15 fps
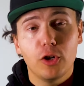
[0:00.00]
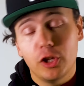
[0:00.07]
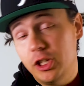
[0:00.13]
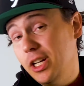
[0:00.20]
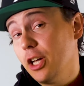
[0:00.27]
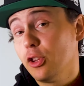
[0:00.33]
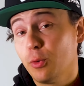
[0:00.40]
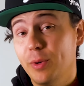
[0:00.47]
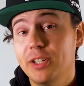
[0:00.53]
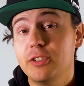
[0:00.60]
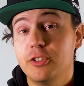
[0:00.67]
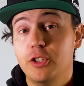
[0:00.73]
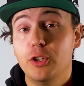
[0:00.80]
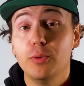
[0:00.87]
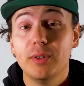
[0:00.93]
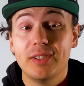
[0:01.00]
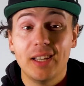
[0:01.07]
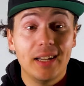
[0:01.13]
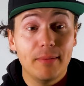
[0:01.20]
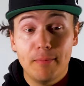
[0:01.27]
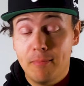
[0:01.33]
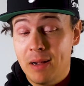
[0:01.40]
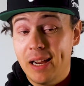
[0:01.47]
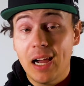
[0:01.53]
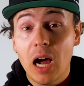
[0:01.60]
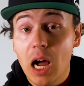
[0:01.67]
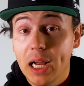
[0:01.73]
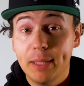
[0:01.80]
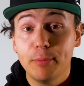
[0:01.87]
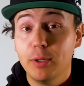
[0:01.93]
The other reason too is that my
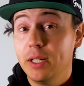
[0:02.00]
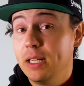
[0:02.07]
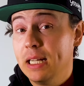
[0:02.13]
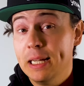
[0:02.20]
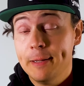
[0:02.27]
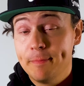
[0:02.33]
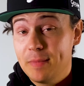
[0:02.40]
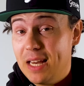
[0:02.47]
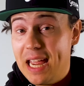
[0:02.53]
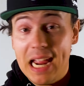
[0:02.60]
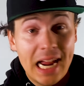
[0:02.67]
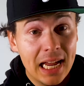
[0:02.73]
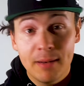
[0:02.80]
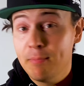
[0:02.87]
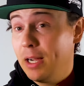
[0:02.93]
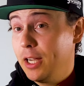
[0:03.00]
hybrid and my